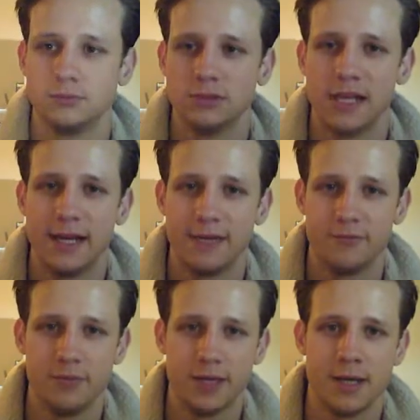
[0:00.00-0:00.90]

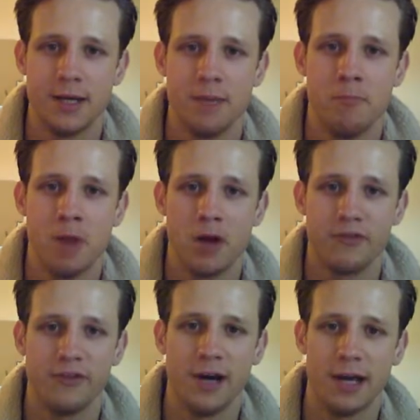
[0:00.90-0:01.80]
I've been
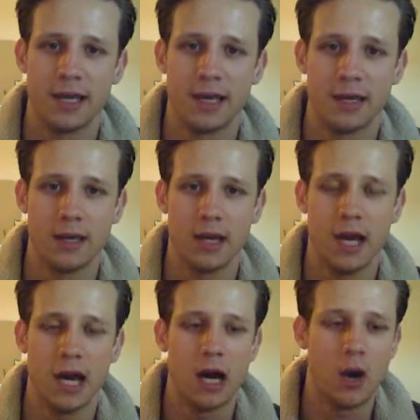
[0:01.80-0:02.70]
modifying
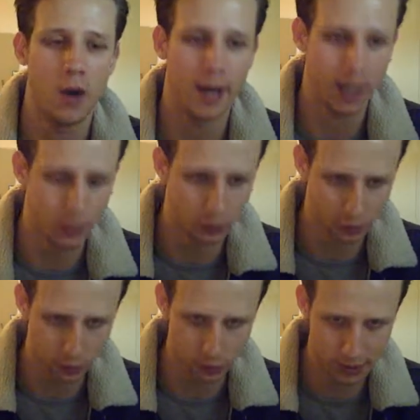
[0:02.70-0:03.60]
how I
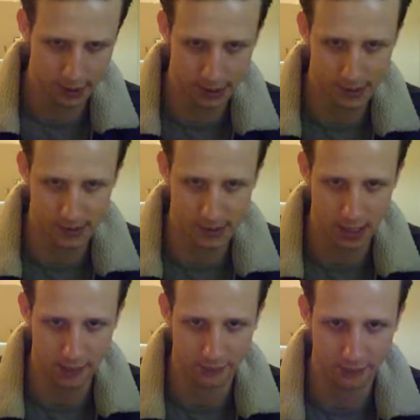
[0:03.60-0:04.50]
rotate
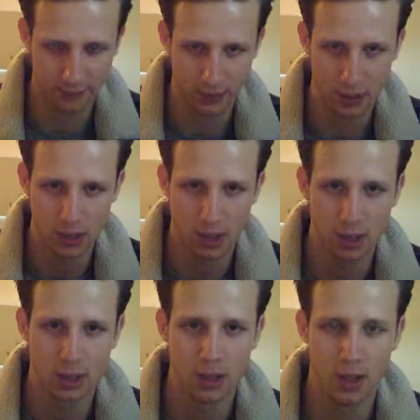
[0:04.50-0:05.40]
stuff.
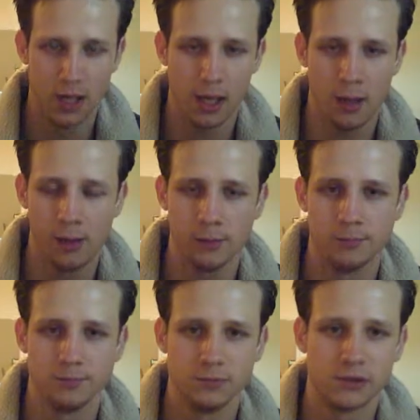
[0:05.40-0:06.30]

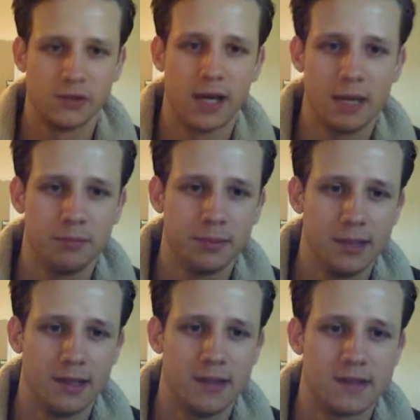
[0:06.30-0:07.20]
So I
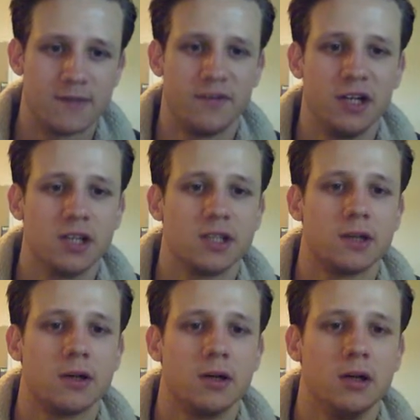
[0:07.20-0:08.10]
implemented this function
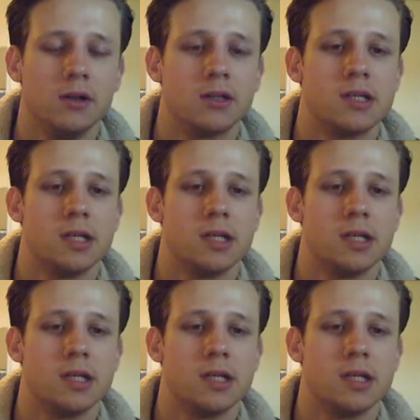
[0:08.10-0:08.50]
called